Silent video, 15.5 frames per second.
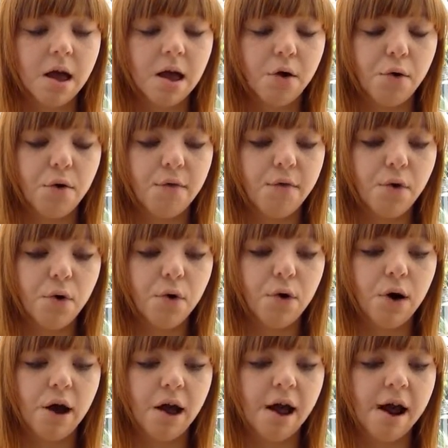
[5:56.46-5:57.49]
or
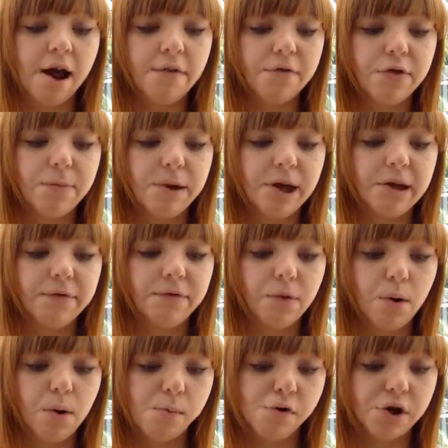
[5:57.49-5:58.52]
4, have the big
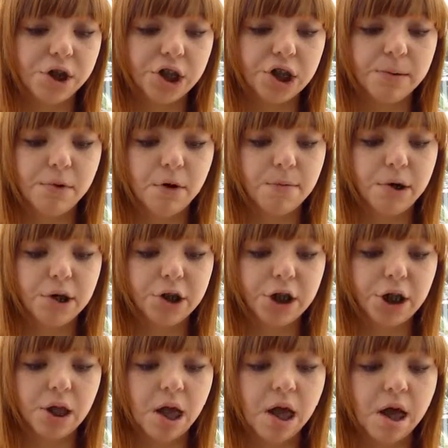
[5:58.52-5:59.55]
full operation to move my
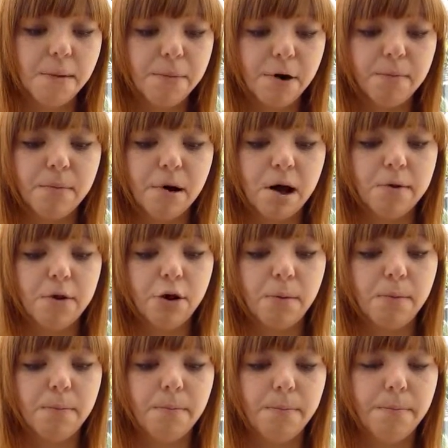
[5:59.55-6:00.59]
both my
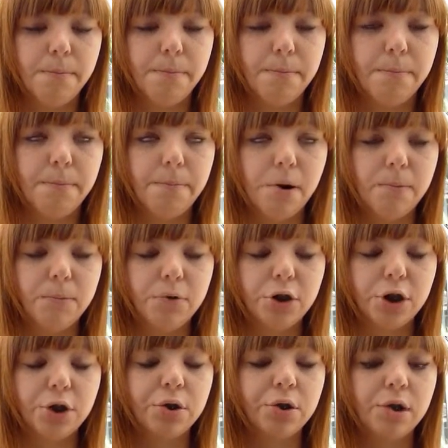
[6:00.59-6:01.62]
top and bottom
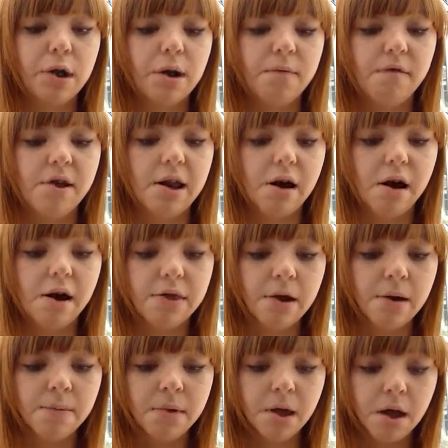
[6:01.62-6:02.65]
jaw and realign
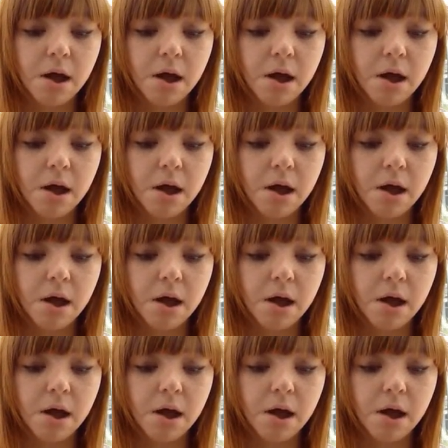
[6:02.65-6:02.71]
them,